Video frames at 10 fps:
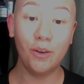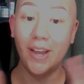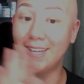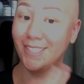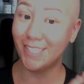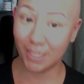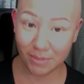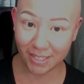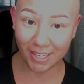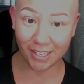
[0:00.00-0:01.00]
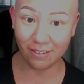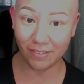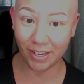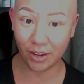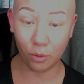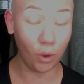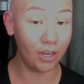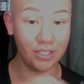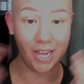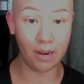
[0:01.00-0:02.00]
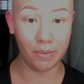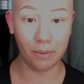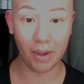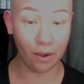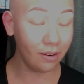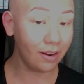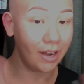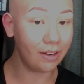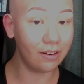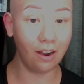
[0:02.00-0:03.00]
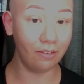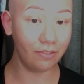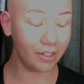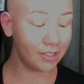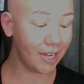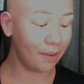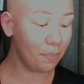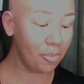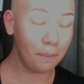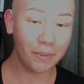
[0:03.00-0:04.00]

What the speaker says: go ahead and skip to the end of the video where I just add a bit of powder and you're off for your day.